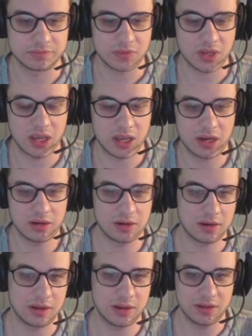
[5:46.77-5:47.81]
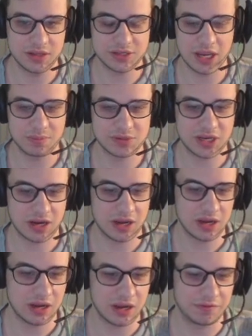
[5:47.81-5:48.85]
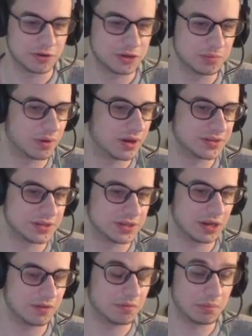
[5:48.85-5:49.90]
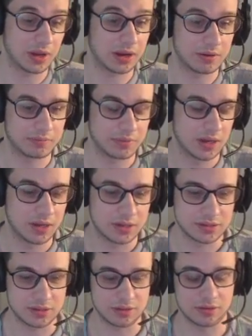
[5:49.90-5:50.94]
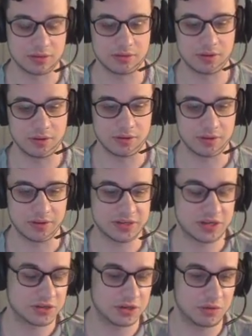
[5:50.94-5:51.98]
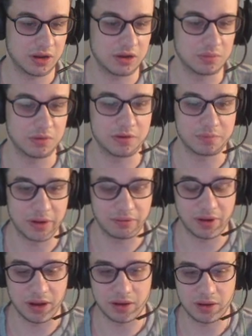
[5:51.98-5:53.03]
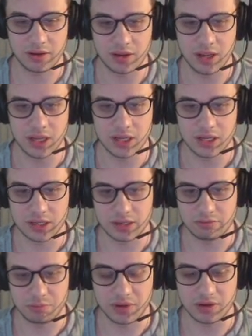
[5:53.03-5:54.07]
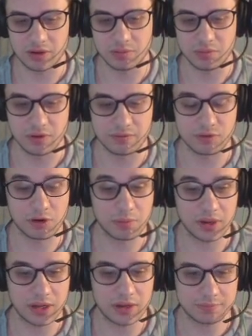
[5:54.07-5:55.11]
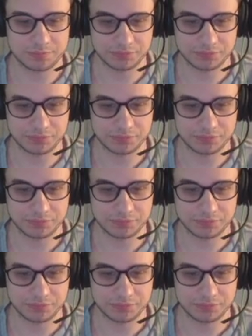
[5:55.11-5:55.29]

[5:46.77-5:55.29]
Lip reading: And in this game, sacking a knight for 2 pawns is not even bad. So that's actually quite a good move by red. It would be a good move normally.